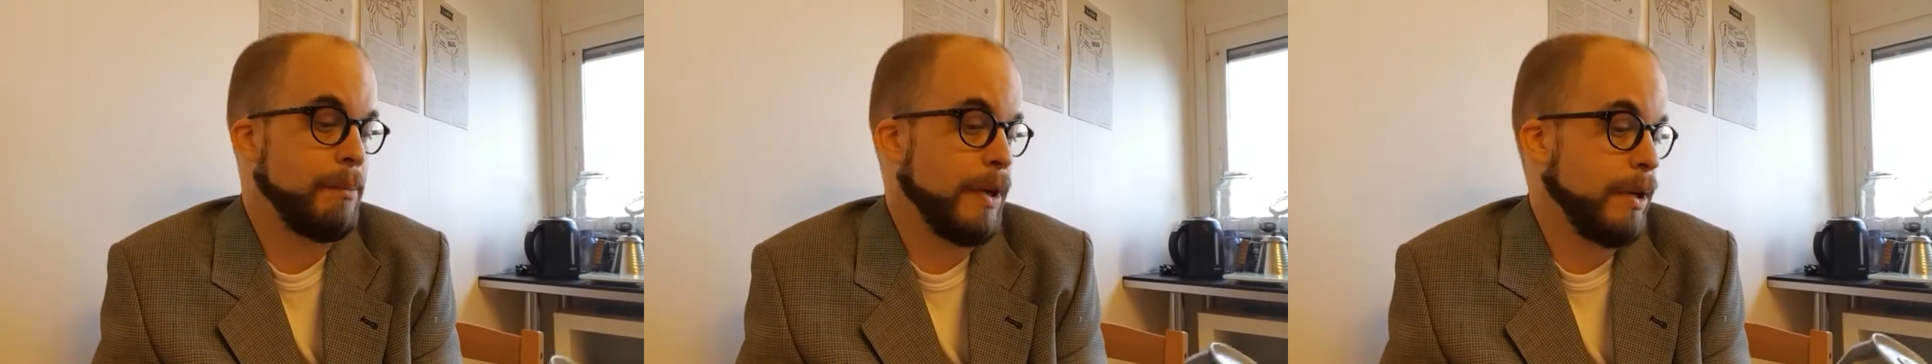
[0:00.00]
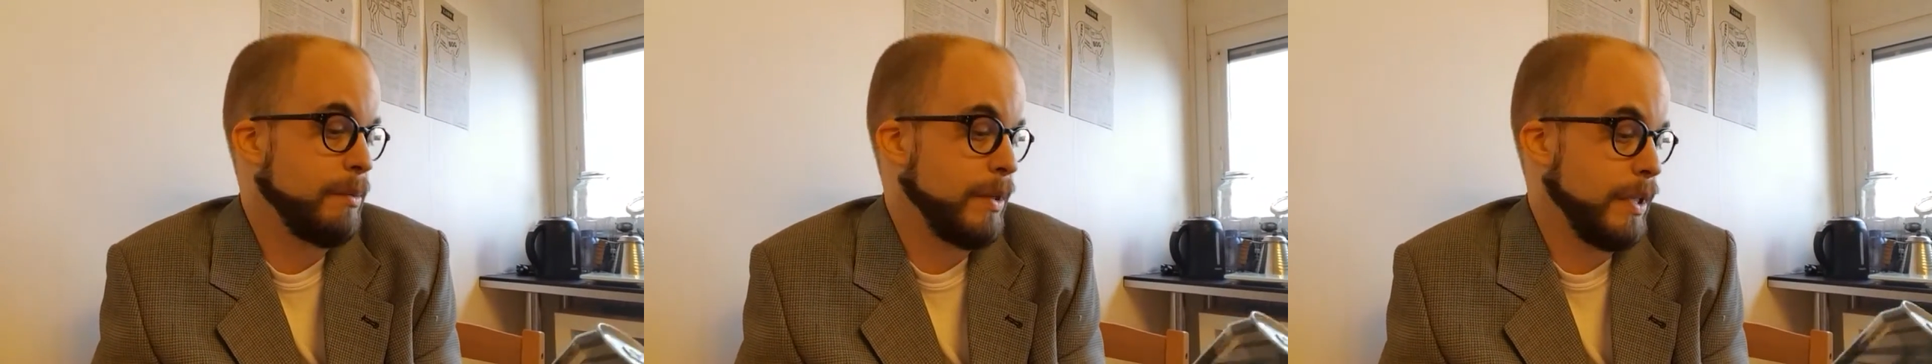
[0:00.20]

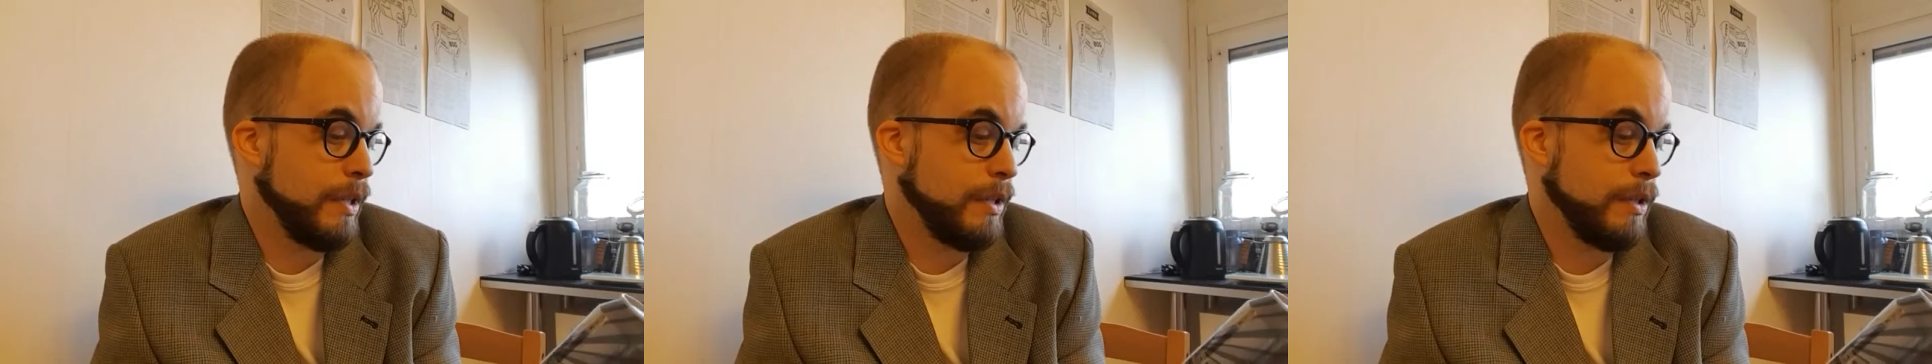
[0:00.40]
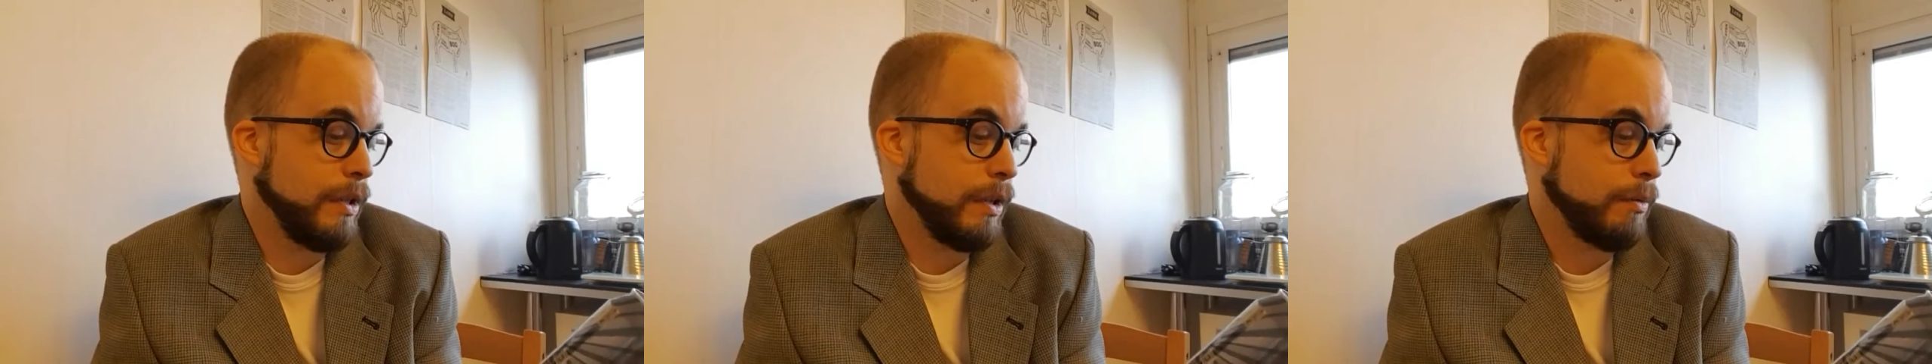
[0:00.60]
maybe
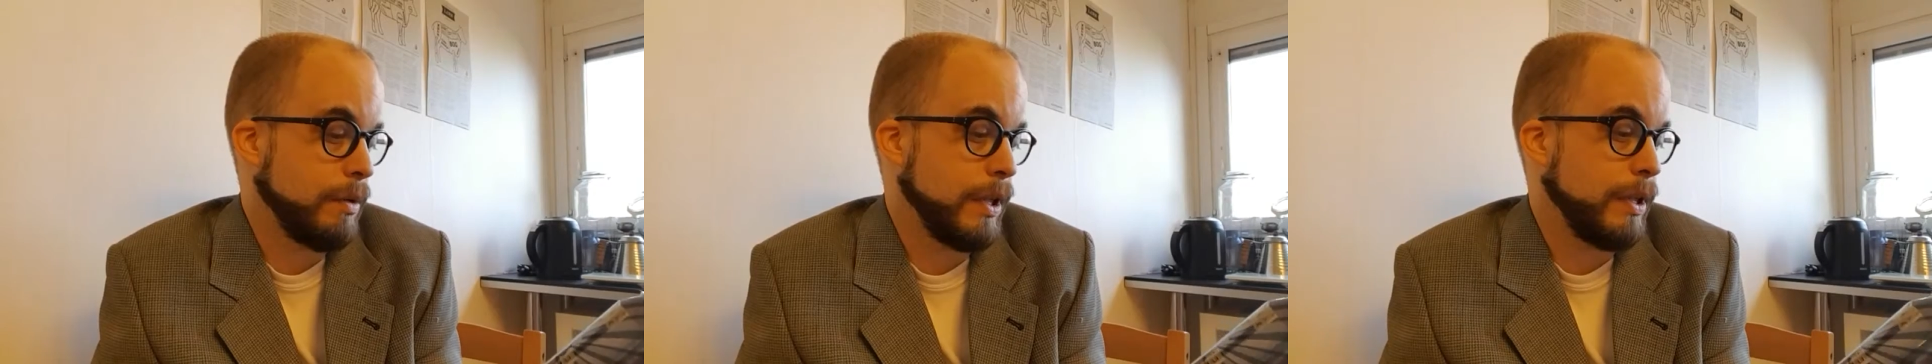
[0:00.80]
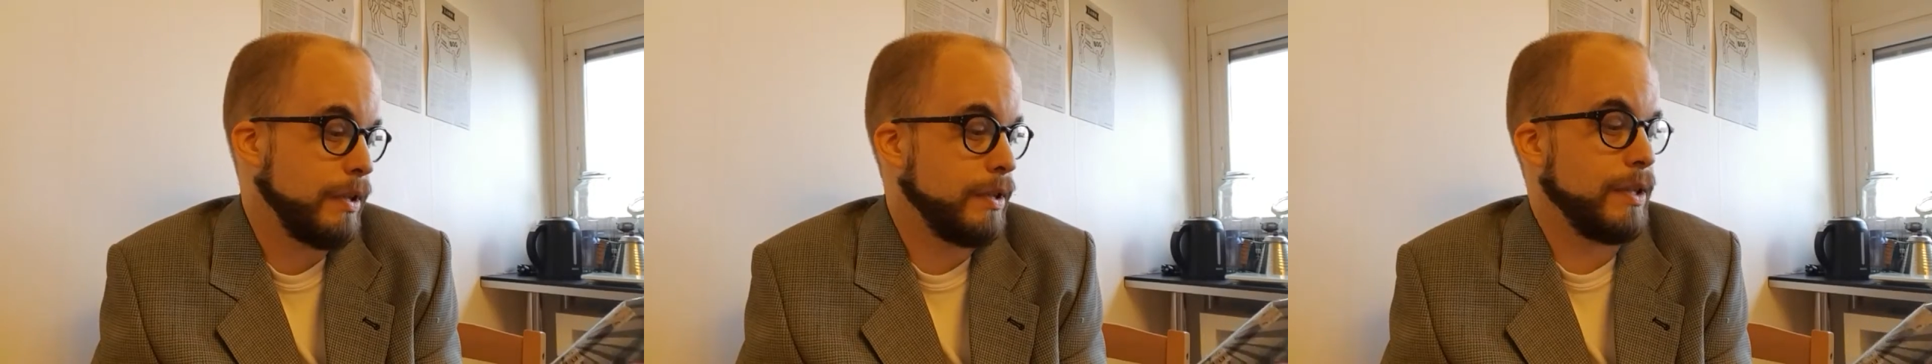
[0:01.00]
it's not
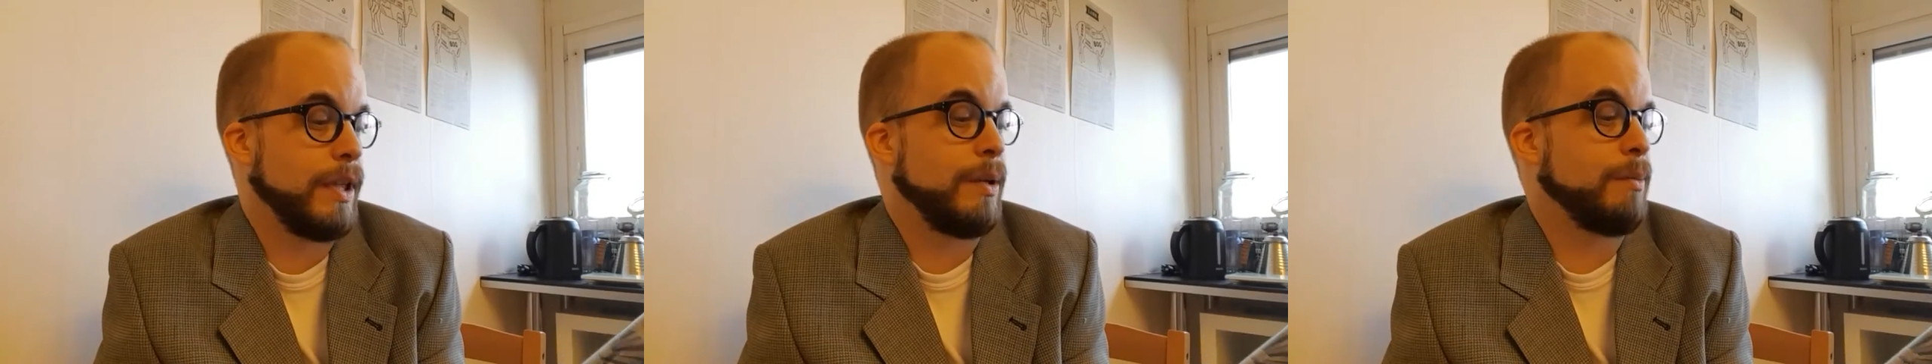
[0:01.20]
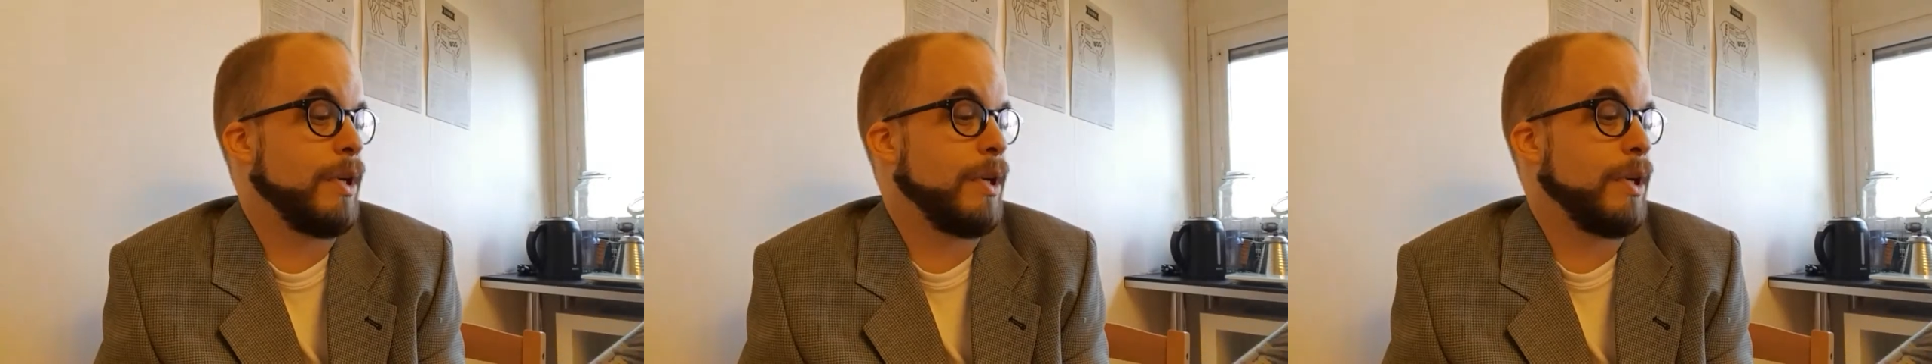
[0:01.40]
quite the same,